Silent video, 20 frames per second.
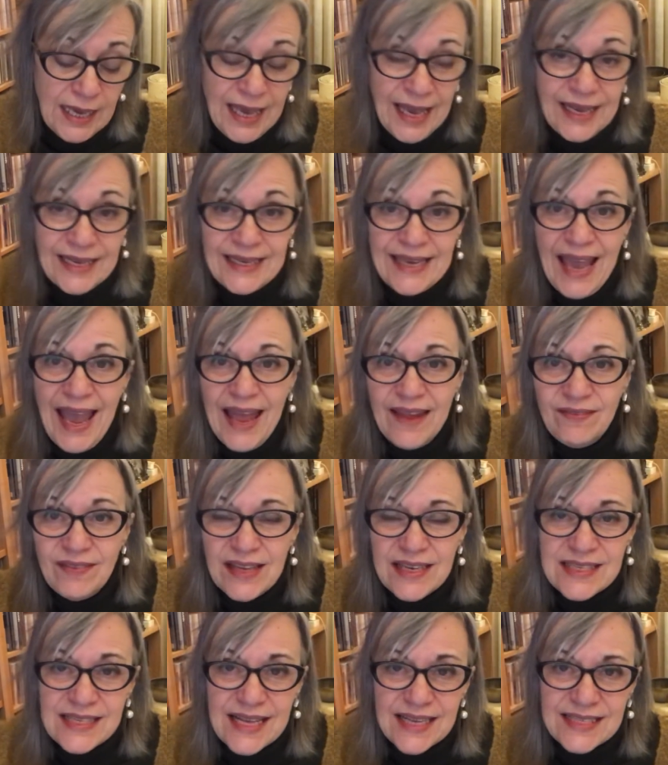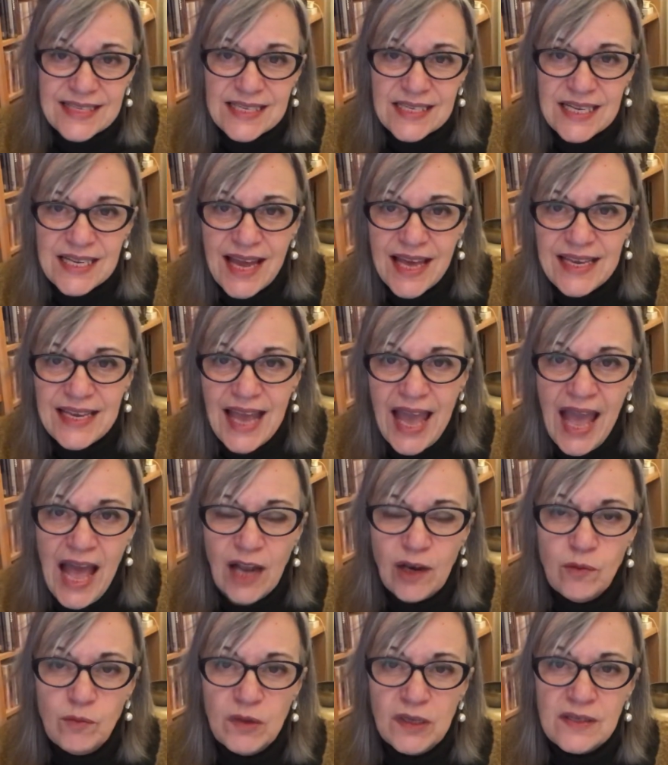Again, there's that slight
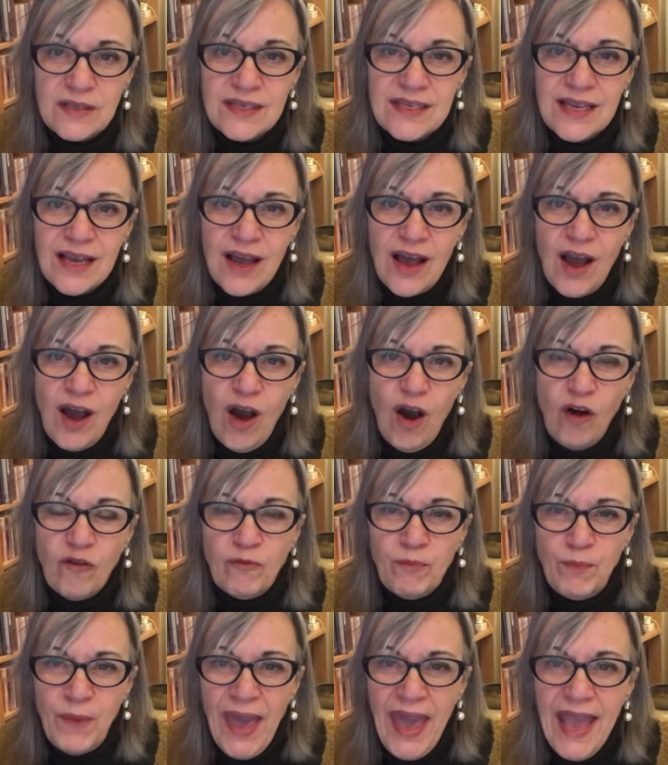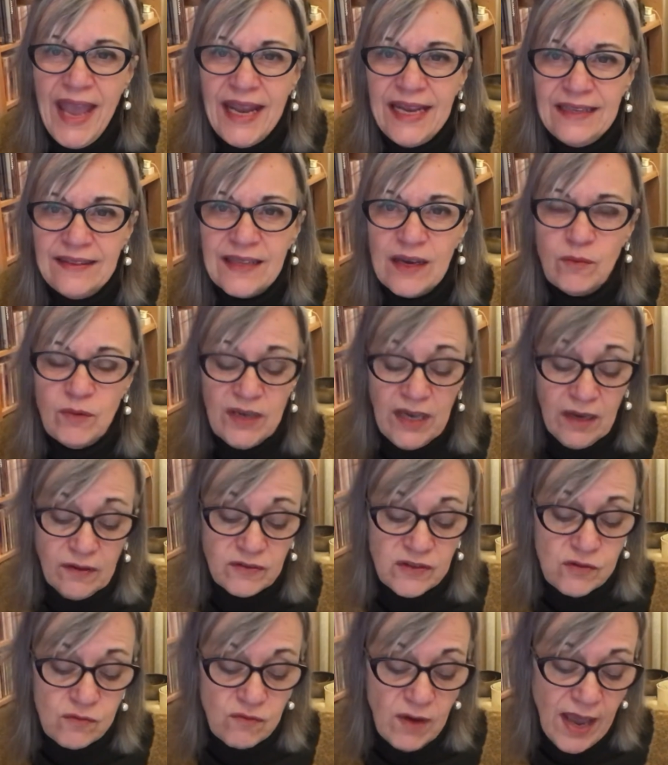element of pain that we have
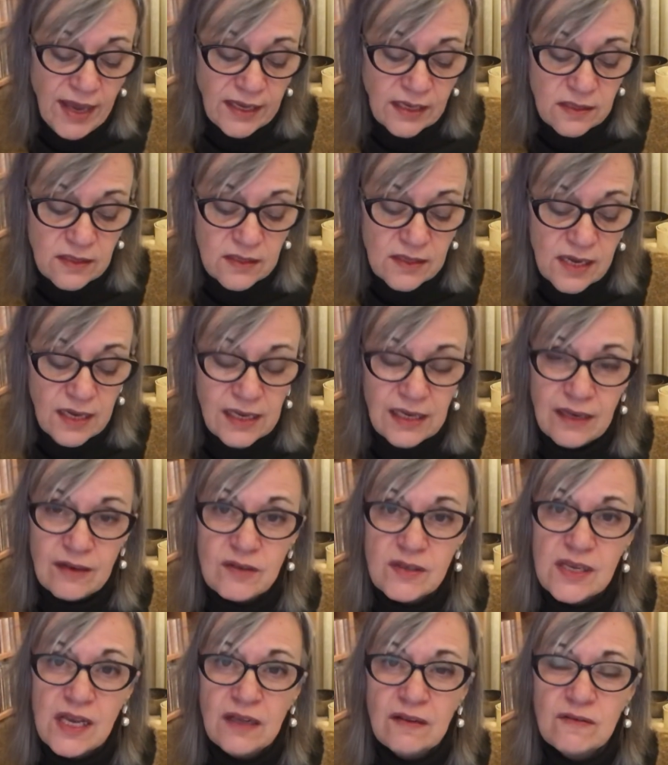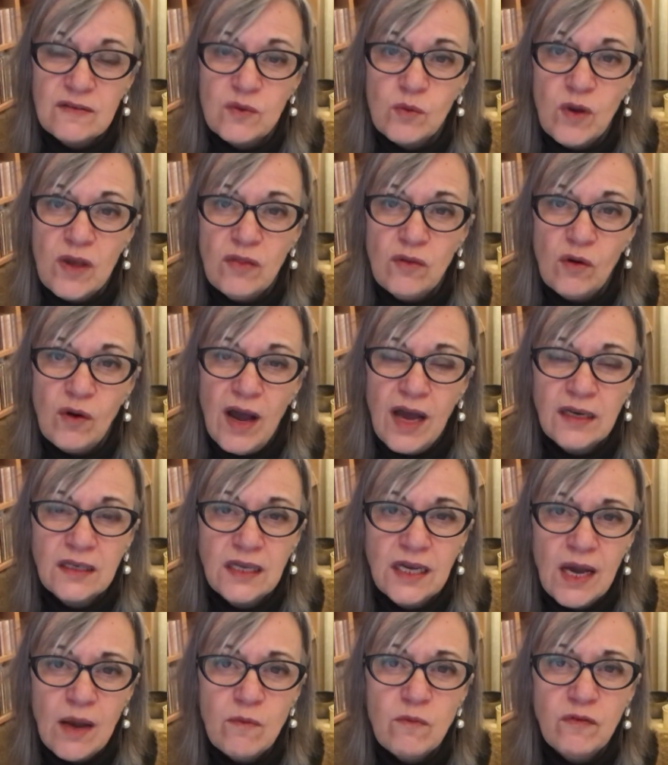to reconcile ourselves with, or
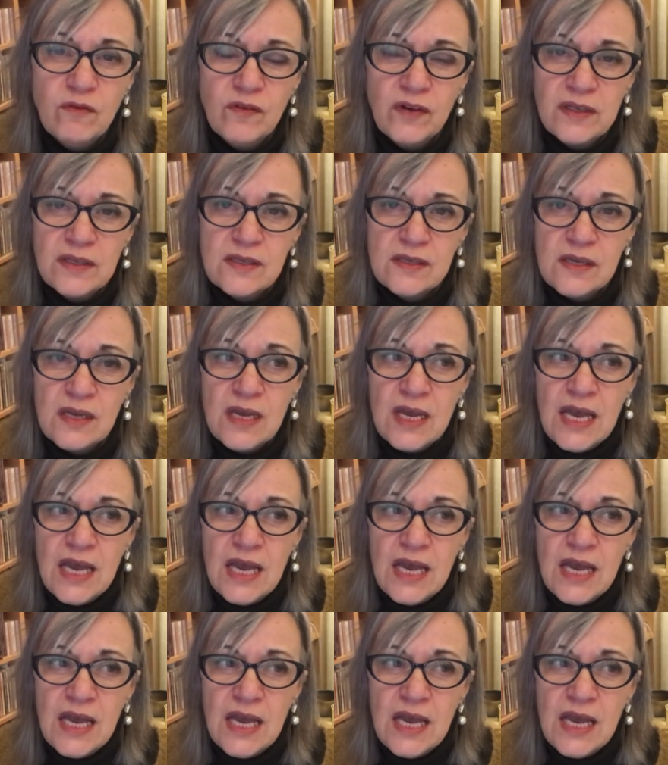uncomfort,